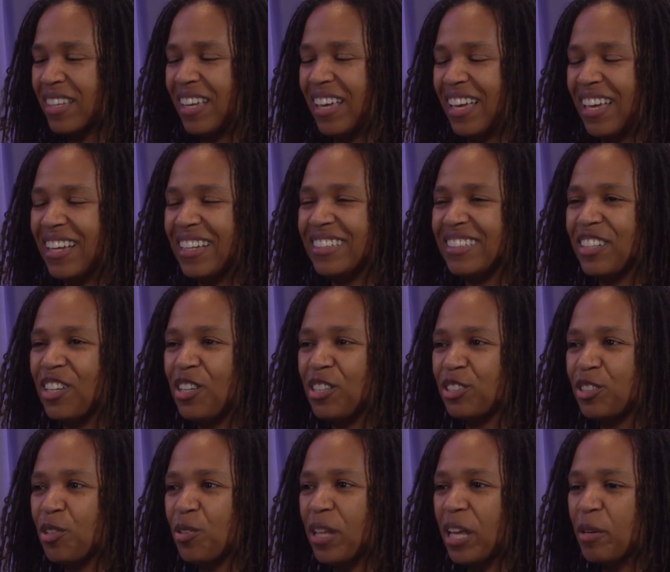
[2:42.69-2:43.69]
And
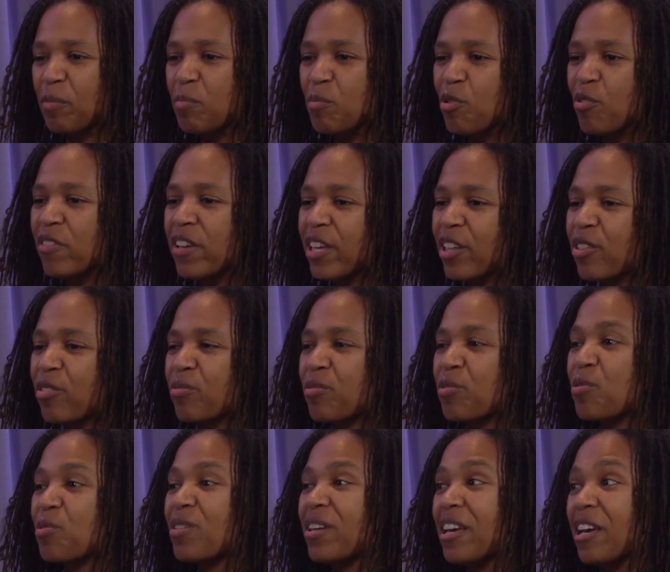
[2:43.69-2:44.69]
also like moving
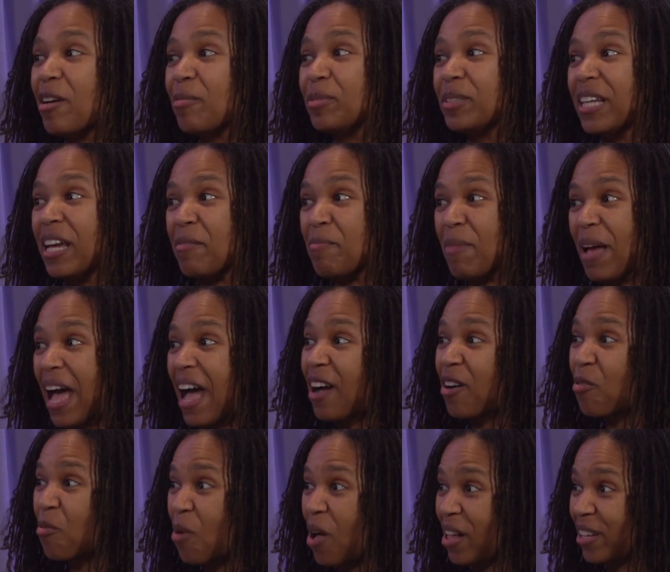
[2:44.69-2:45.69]
through the hips and
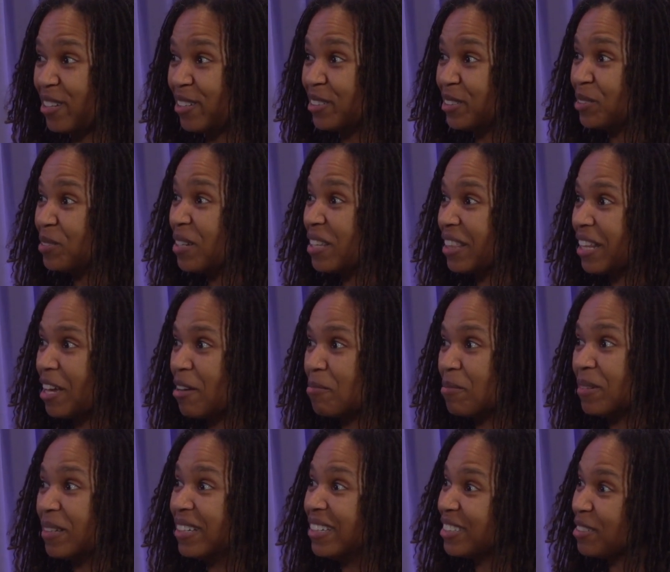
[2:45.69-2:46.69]
back while you're doing
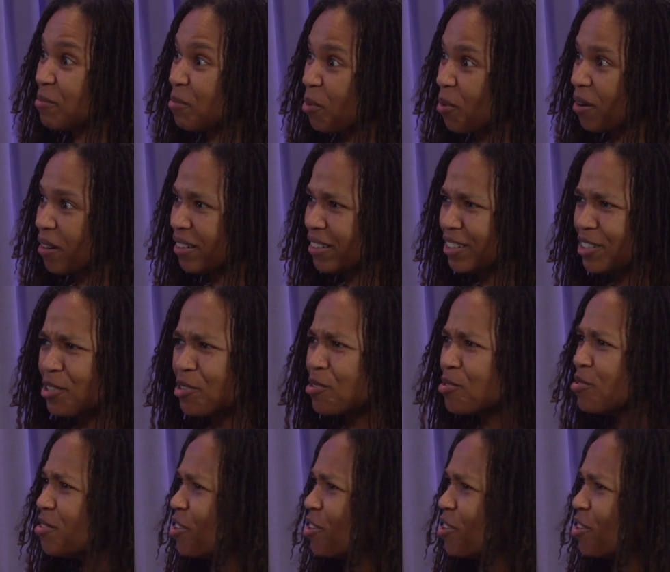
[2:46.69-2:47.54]
them is important. Who